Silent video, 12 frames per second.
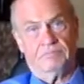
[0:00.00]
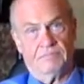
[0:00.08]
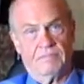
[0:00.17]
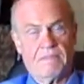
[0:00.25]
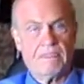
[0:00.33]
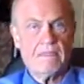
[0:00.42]

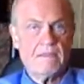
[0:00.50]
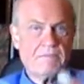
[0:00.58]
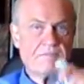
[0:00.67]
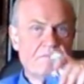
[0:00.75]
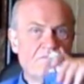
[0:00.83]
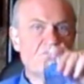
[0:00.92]
you think the
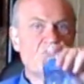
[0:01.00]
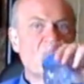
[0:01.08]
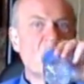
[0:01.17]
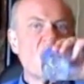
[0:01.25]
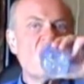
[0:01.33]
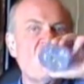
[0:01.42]
solution
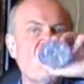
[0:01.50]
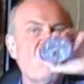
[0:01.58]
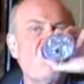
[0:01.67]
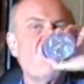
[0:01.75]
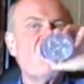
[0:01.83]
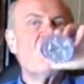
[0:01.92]
is in Iraq,
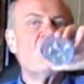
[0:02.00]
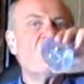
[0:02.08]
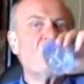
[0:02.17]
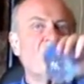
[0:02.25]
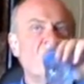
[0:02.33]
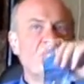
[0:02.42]
and what
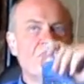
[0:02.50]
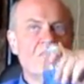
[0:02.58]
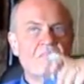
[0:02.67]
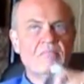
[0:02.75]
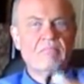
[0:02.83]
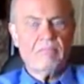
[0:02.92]
you mentioned the
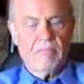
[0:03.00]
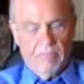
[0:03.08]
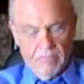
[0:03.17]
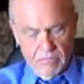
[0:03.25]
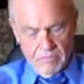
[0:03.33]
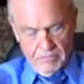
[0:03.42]
Democrats
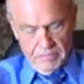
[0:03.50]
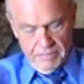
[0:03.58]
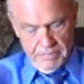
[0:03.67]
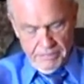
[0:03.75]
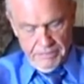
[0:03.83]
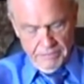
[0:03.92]
also
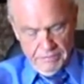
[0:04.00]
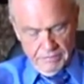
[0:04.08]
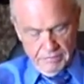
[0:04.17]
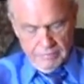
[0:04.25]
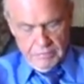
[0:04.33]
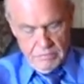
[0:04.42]
and
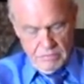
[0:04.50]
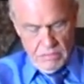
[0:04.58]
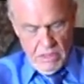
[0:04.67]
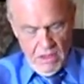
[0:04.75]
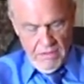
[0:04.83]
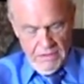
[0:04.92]

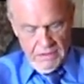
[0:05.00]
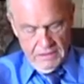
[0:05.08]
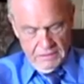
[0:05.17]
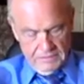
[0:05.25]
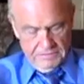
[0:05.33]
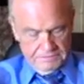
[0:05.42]

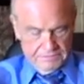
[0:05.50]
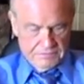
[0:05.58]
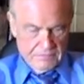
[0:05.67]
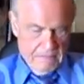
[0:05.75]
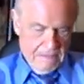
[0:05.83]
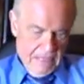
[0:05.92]
pulling
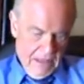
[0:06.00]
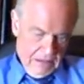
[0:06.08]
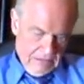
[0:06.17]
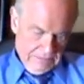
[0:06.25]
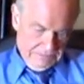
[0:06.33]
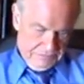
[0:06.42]
out. I mean,
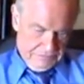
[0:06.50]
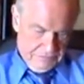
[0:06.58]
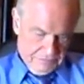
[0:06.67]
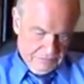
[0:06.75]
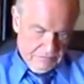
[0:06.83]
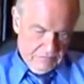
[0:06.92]
what is the
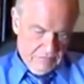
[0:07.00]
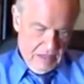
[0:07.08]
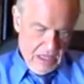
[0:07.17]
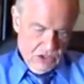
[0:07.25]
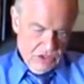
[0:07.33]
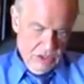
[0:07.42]
solution
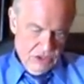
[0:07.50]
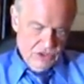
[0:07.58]
in your view?